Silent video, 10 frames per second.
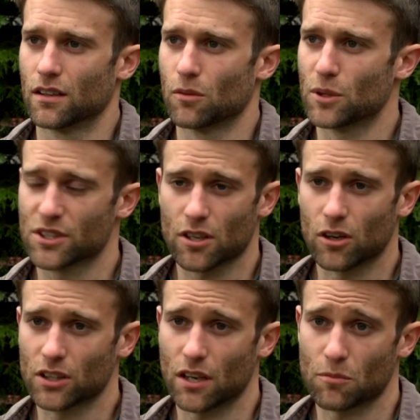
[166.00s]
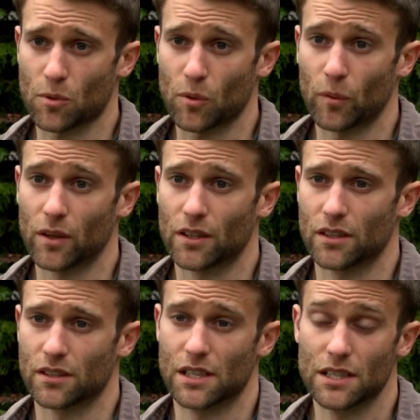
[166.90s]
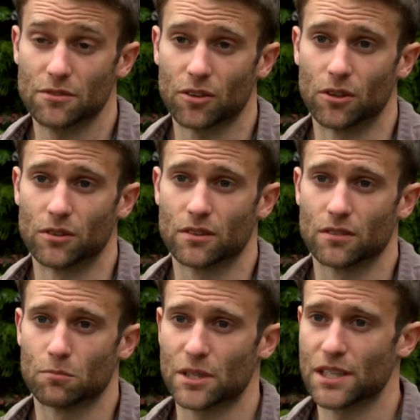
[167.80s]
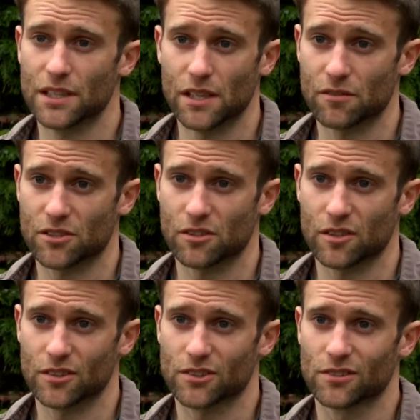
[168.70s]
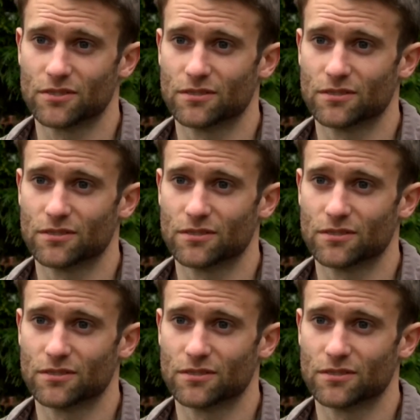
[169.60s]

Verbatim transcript: went to call 911 on his phone, but he didn't have service.